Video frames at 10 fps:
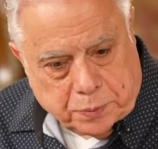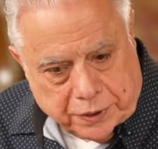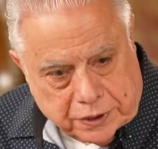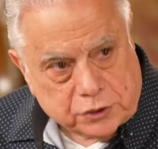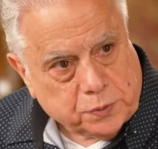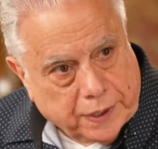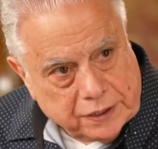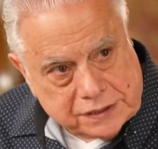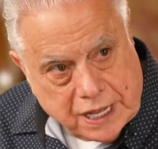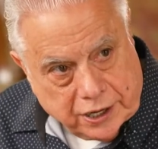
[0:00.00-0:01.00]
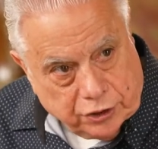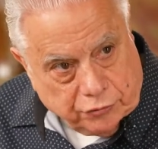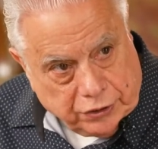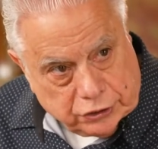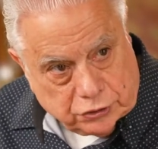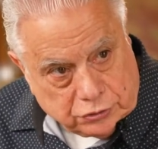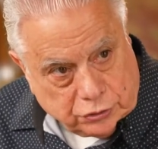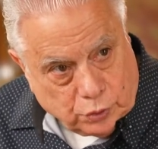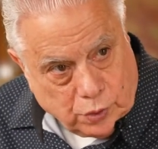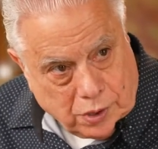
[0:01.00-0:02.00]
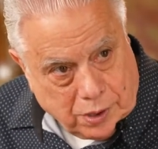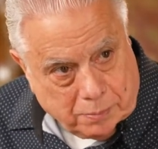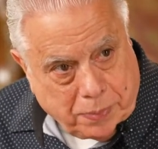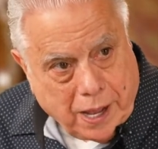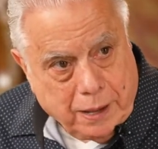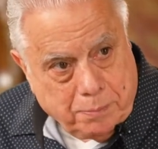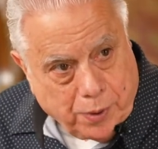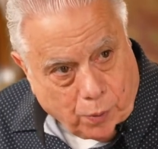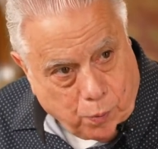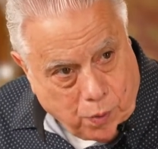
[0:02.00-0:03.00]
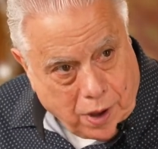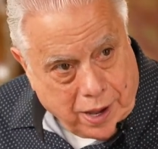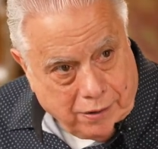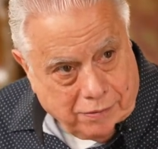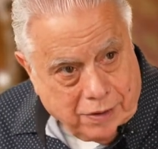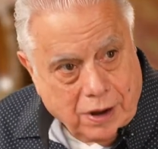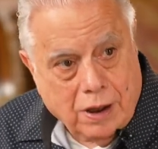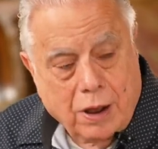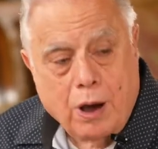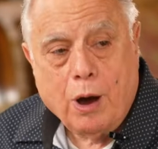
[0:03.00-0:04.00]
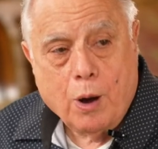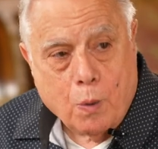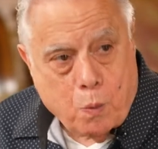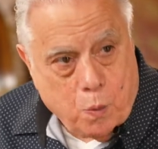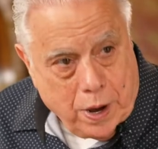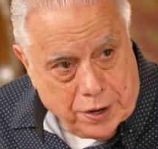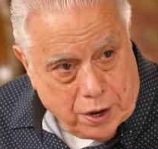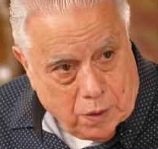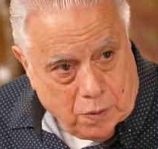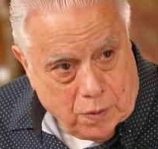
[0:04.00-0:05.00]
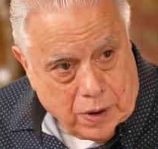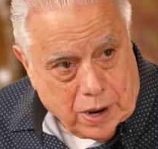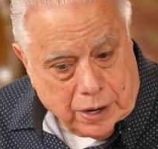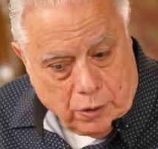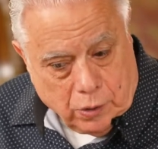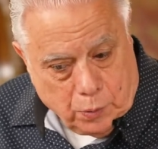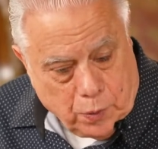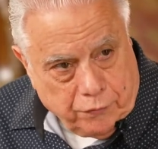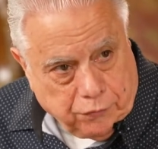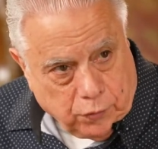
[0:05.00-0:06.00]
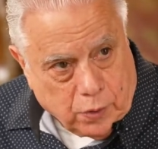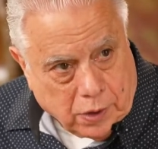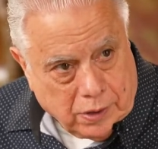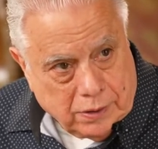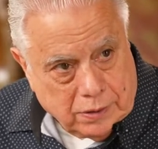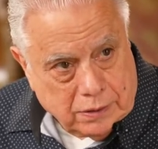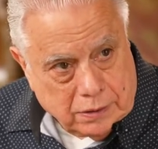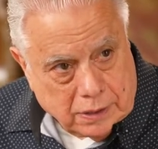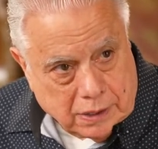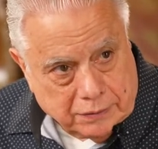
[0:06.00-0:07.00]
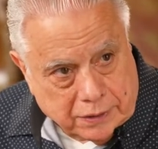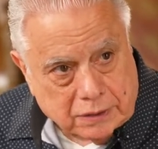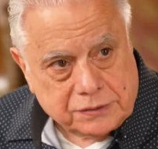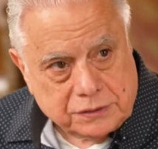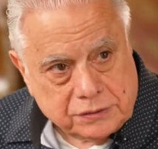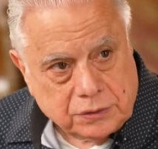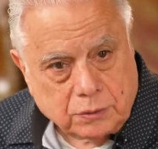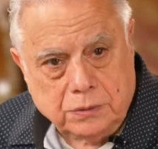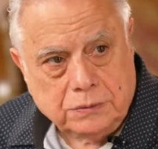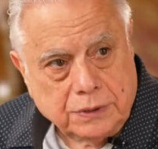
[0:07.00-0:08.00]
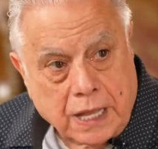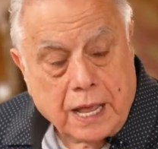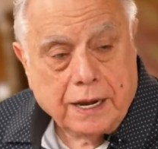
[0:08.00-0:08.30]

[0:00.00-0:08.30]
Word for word: put it this way. There's not an original door, pipe, or wire, or window, and only one floor. Wow. This is new. You